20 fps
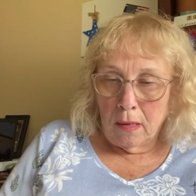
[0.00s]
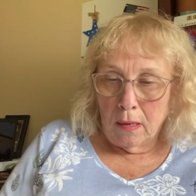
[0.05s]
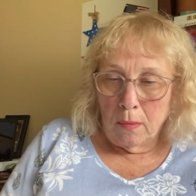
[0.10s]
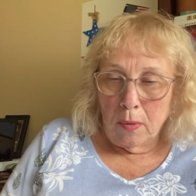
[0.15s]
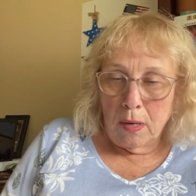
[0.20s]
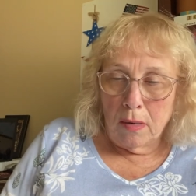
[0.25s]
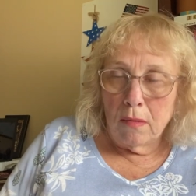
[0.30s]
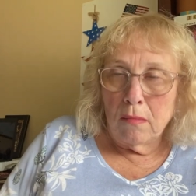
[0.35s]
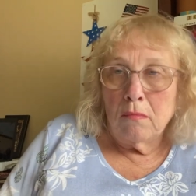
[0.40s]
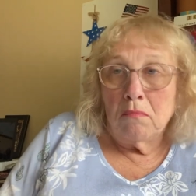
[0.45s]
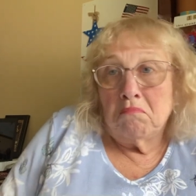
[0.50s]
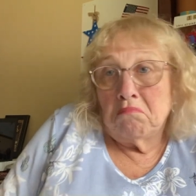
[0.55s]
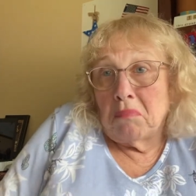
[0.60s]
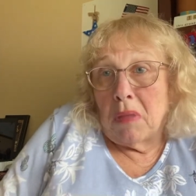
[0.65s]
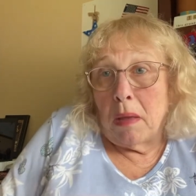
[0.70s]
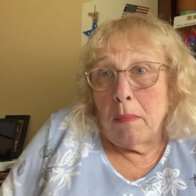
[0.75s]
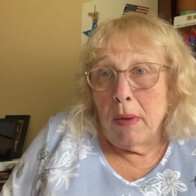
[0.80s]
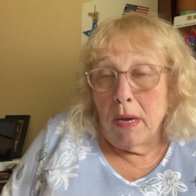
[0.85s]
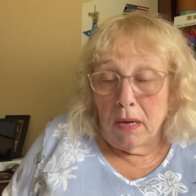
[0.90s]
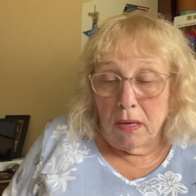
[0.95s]
Well,
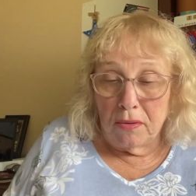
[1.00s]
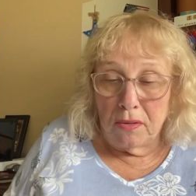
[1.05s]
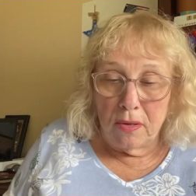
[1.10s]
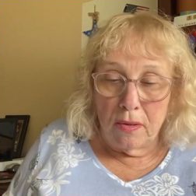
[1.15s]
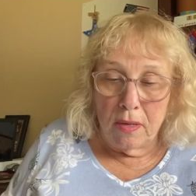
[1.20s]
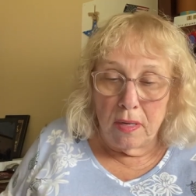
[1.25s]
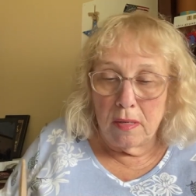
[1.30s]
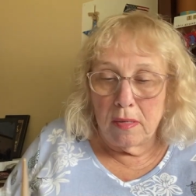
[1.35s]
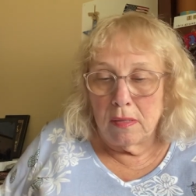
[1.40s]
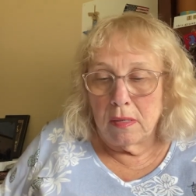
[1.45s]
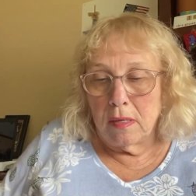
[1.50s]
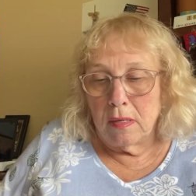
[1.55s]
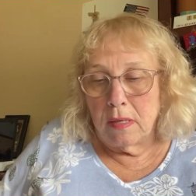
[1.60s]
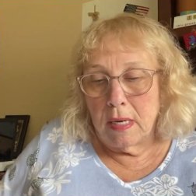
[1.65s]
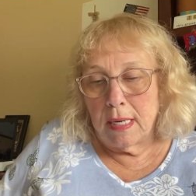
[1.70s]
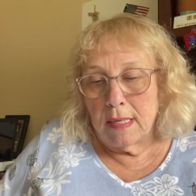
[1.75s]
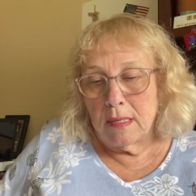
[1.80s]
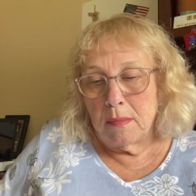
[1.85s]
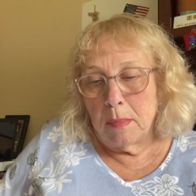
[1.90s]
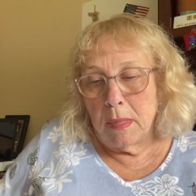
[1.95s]
maybe I'll do this on
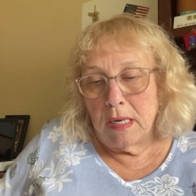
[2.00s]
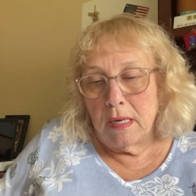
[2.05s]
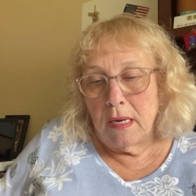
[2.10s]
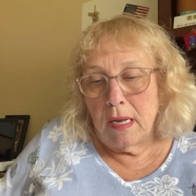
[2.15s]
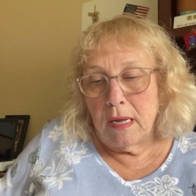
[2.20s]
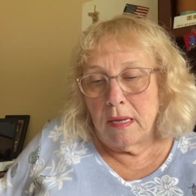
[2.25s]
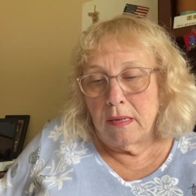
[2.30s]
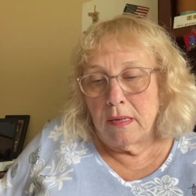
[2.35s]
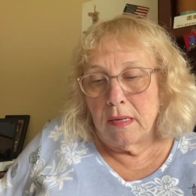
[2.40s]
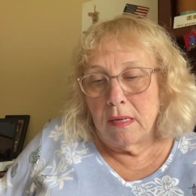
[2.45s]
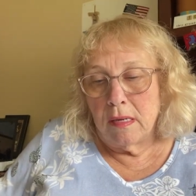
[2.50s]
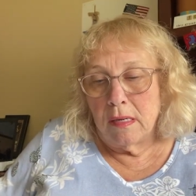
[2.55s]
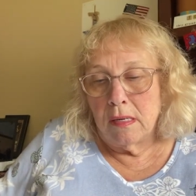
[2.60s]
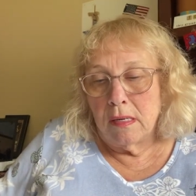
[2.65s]
next Mondays.